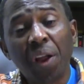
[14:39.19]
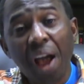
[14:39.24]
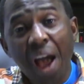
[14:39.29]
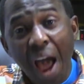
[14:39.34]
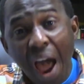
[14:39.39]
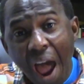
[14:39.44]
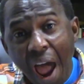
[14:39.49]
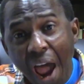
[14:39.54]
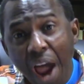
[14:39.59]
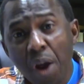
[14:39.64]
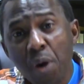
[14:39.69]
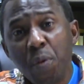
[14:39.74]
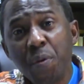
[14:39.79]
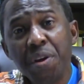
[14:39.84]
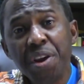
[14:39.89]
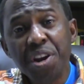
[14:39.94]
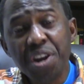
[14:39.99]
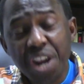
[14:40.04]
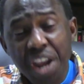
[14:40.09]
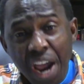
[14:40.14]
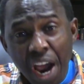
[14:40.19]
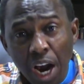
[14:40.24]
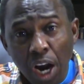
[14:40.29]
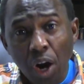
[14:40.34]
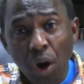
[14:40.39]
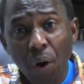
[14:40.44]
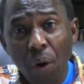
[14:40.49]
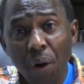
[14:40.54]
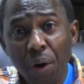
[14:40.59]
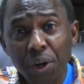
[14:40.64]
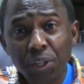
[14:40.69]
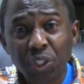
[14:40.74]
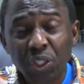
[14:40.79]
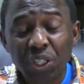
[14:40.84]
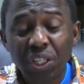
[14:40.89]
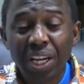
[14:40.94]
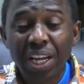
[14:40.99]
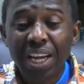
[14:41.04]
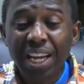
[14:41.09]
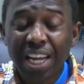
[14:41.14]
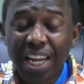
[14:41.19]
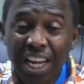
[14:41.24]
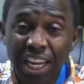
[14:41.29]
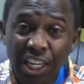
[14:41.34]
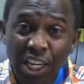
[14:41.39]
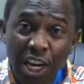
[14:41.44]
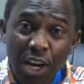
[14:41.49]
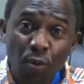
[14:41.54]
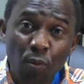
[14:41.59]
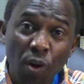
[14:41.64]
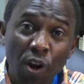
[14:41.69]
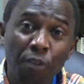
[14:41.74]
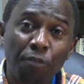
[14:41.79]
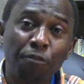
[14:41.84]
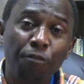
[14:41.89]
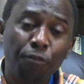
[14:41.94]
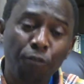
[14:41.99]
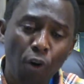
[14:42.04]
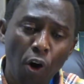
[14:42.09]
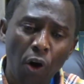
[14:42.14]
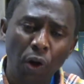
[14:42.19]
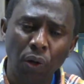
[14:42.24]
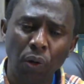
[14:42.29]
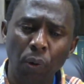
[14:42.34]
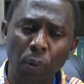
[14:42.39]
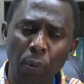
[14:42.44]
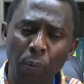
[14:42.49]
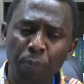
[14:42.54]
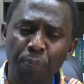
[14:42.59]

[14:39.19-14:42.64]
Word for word: carry their cross and they will follow.